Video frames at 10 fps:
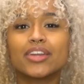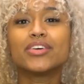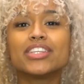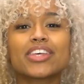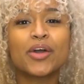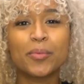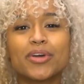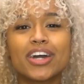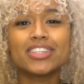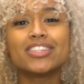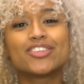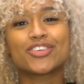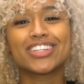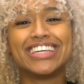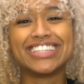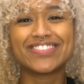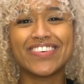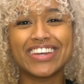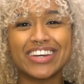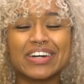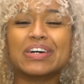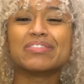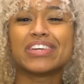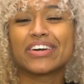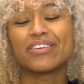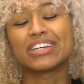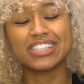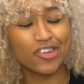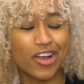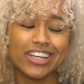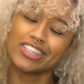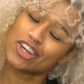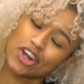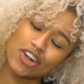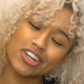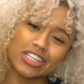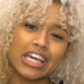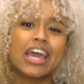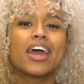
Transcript: Anyways, I hope you guys enjoyed this video of me going straight to curly